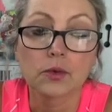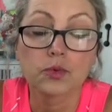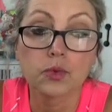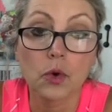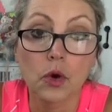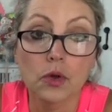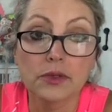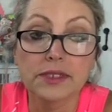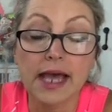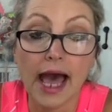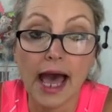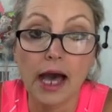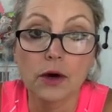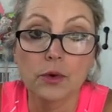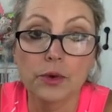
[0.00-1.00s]

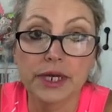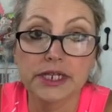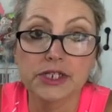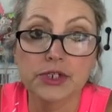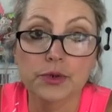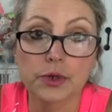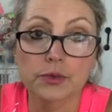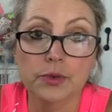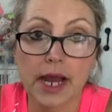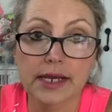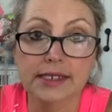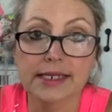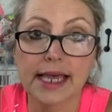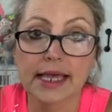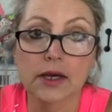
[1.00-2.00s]
rolled out into a
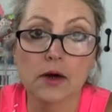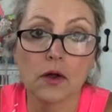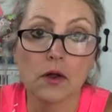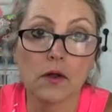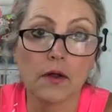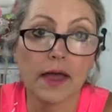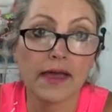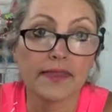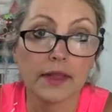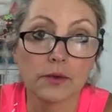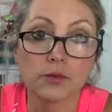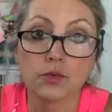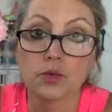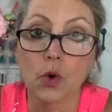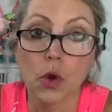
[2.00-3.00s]
rectangle
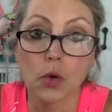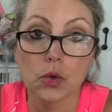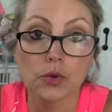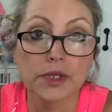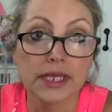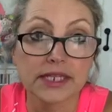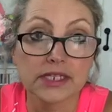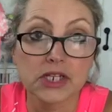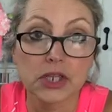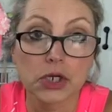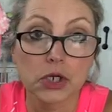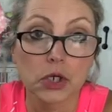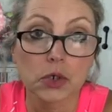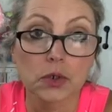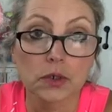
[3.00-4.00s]
and then rolled
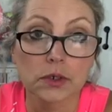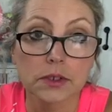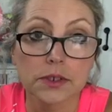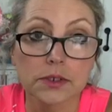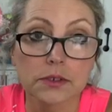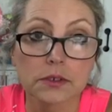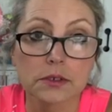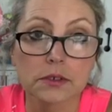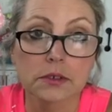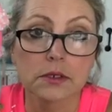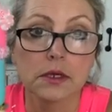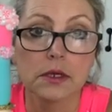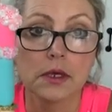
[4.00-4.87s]
into the curls.